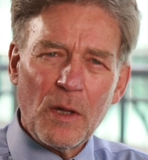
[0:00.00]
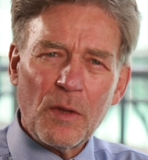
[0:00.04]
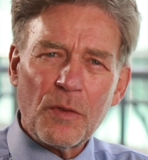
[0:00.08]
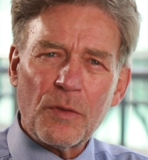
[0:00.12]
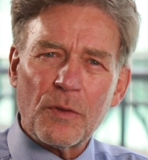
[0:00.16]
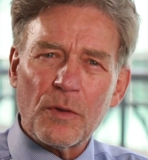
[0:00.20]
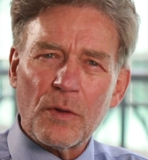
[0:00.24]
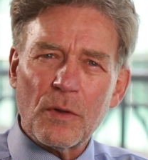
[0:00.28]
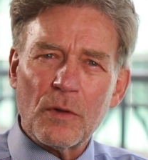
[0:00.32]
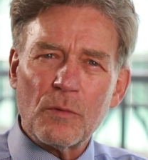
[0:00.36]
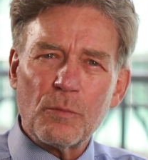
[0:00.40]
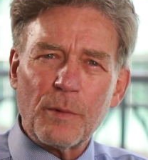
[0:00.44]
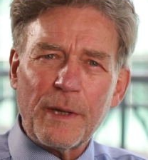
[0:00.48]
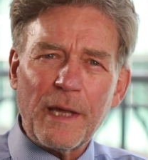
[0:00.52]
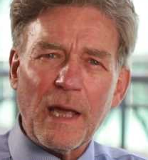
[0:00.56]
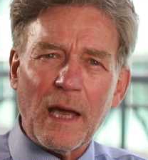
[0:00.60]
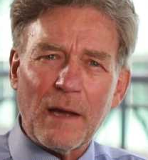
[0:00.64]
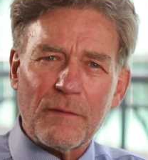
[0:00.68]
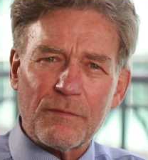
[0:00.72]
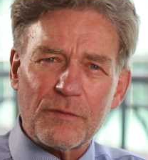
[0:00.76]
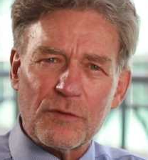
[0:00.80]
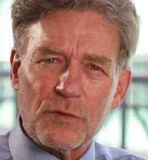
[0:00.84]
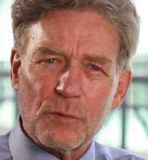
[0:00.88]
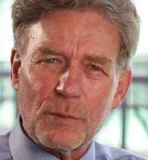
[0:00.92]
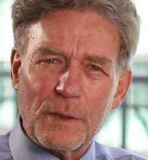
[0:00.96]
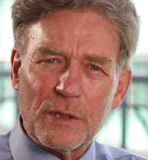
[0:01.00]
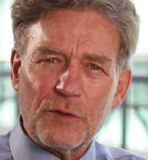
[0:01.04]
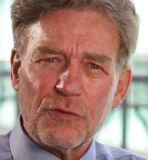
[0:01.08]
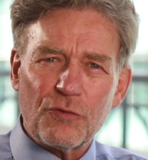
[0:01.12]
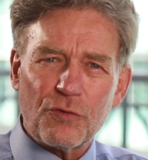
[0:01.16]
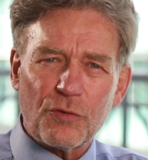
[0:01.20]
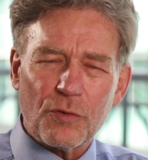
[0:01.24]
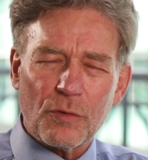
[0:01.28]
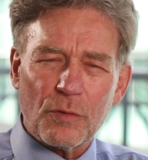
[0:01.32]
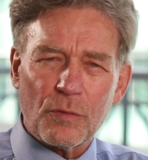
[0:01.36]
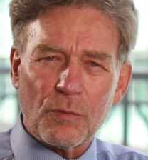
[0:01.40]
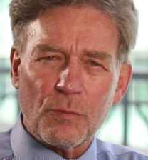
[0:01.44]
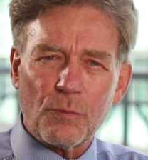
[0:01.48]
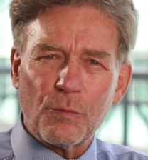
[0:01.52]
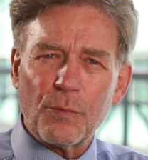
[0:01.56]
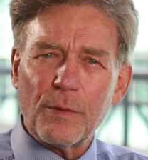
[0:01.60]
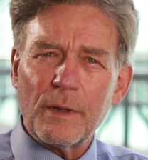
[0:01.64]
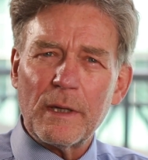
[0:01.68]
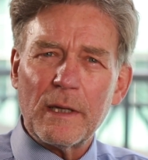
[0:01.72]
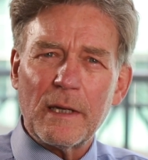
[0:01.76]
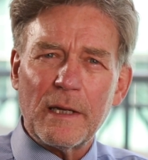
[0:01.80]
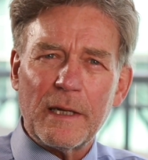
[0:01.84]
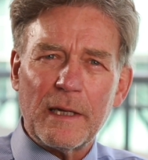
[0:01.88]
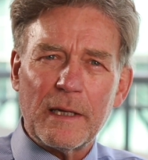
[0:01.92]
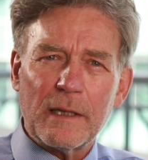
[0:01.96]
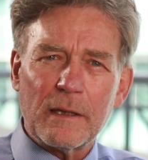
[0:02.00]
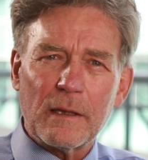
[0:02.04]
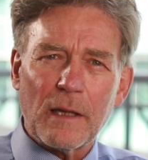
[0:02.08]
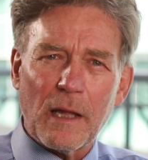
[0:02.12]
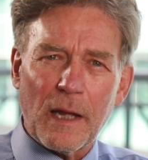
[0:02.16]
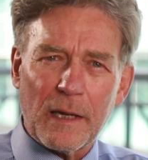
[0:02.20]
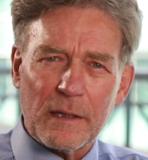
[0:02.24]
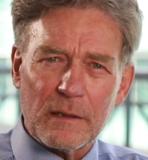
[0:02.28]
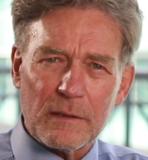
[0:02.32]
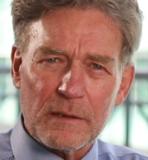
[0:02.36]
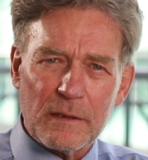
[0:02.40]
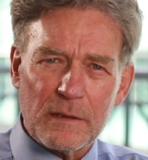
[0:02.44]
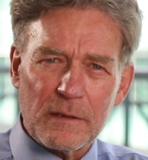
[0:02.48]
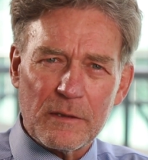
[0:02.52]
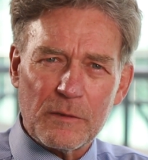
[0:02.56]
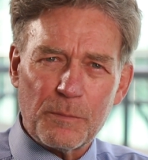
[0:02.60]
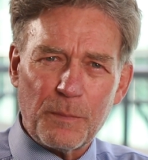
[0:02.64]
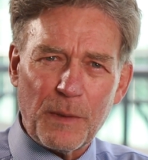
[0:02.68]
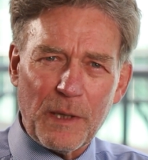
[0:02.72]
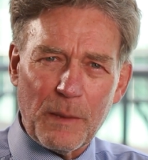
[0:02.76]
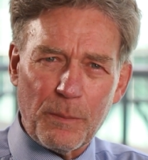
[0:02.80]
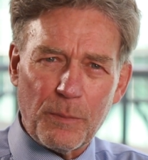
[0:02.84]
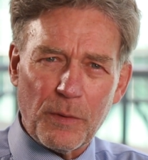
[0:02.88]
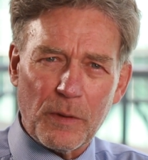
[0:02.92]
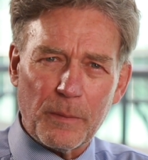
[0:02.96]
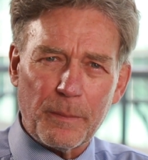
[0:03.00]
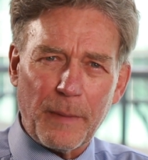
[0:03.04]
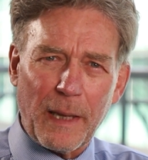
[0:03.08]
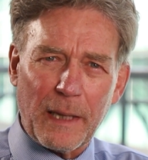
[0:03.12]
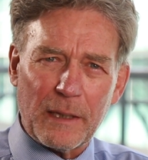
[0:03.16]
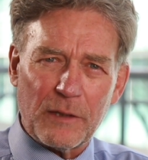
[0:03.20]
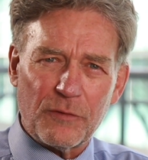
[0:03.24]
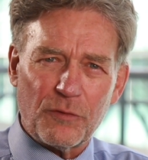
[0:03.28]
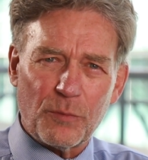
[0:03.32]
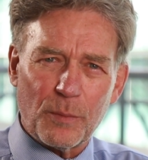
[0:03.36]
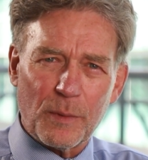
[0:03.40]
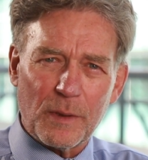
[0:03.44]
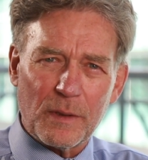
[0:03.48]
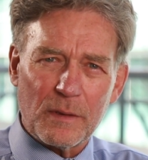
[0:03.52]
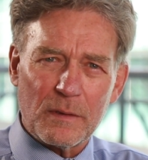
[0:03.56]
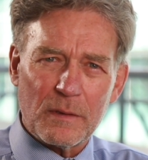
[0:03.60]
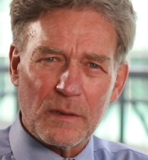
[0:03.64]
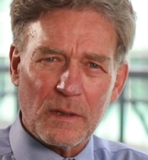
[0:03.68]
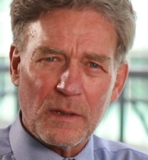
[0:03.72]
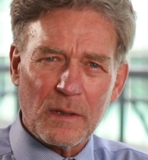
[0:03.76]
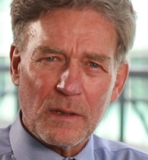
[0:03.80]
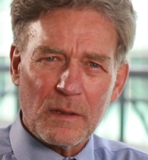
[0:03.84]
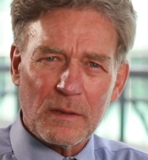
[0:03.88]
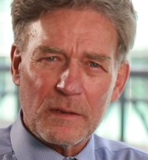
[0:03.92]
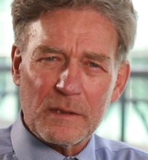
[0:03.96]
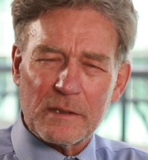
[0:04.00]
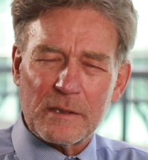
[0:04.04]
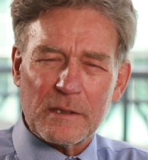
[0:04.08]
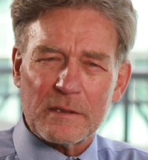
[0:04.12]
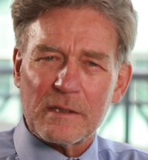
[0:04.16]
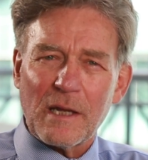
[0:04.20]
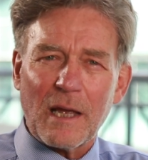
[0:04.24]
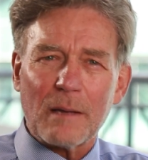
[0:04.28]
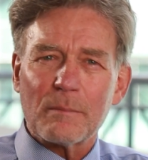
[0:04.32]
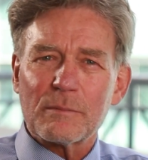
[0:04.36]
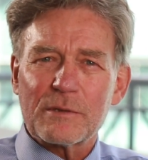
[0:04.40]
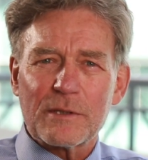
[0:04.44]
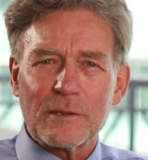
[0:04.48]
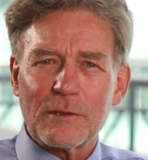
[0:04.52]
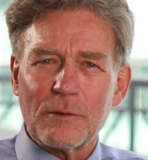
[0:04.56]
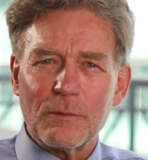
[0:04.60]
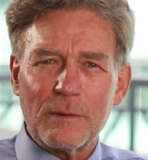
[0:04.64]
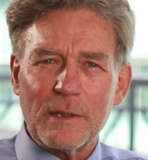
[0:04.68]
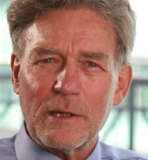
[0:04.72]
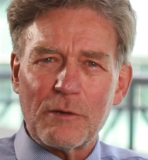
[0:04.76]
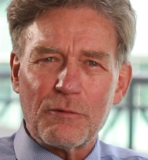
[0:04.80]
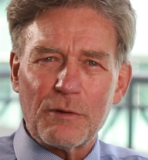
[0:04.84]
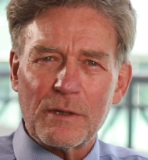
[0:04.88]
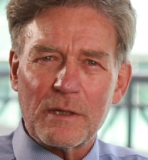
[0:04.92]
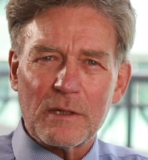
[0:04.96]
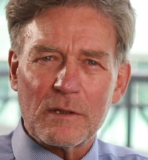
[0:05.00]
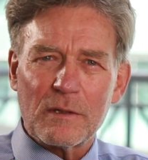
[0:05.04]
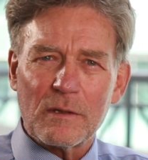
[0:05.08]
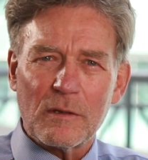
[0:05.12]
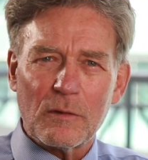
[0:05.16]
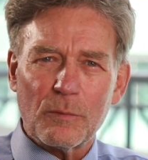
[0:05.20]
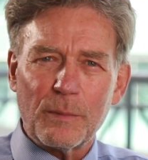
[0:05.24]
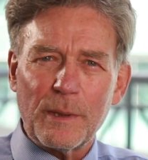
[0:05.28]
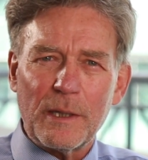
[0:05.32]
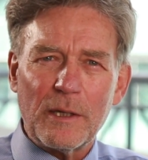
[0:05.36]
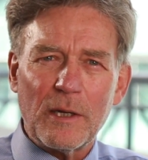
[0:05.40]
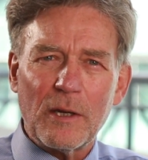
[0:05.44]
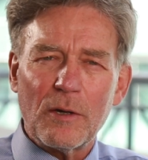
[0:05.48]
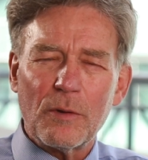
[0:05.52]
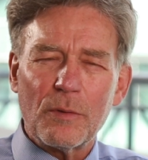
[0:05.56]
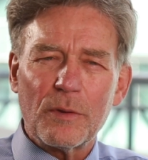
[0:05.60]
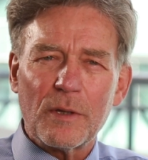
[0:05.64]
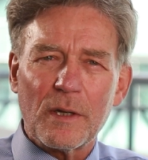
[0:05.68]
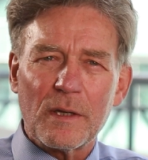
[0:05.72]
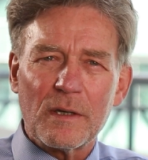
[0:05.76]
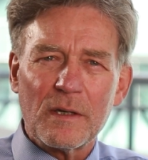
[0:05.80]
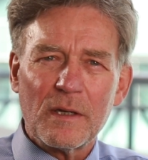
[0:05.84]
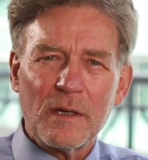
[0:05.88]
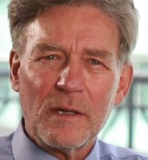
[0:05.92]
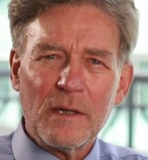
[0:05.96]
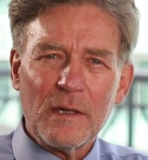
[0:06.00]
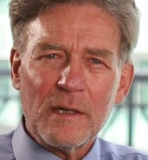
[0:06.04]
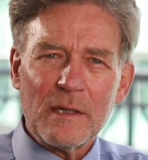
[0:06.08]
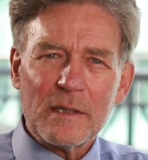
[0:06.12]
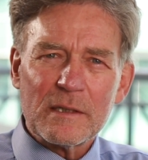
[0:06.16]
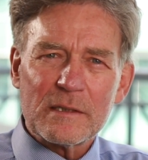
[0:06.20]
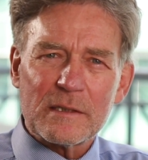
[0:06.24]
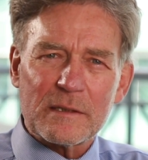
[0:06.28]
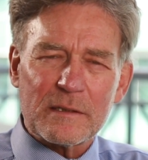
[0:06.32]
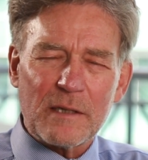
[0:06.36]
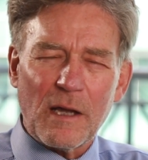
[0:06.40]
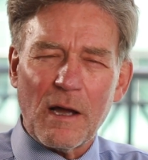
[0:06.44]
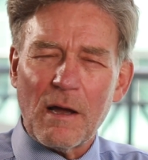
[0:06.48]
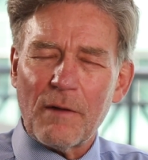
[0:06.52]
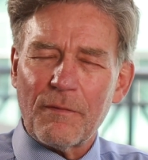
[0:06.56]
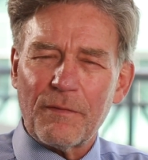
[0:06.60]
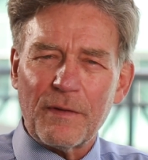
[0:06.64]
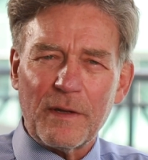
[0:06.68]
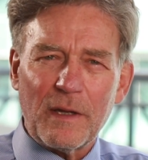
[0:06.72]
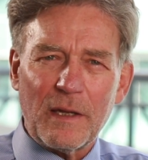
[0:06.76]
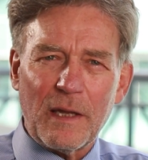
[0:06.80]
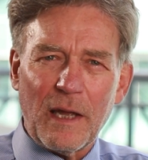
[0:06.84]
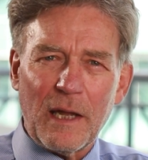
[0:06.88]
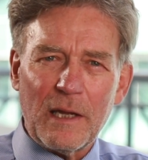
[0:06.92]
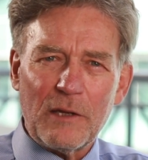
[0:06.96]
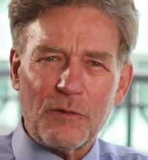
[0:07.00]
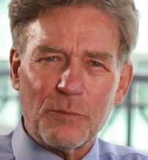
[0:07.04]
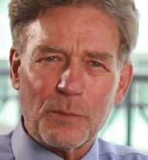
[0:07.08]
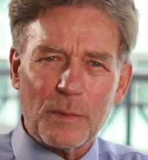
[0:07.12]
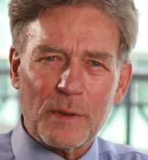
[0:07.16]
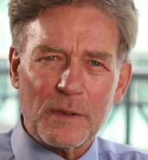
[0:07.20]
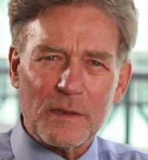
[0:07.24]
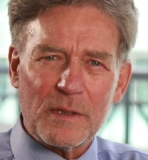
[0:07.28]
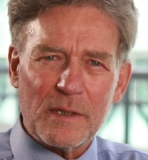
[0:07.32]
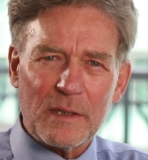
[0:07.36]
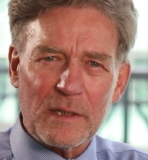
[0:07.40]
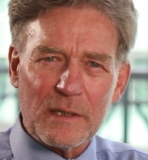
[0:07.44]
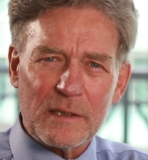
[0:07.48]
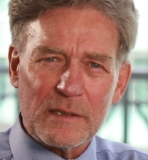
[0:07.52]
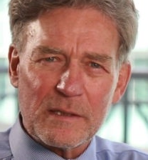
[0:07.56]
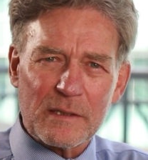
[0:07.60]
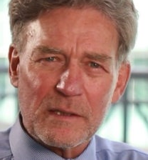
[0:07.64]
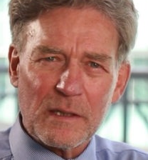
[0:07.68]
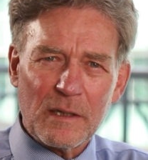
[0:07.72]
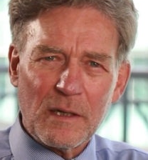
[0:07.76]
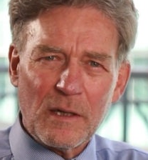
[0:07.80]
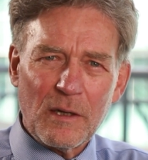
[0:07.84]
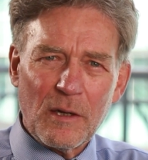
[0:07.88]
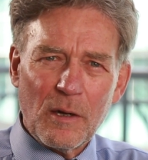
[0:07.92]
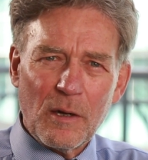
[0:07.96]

Third, we have to ensure really enlightened people management. This is absolutely critical. We know that staff engagement is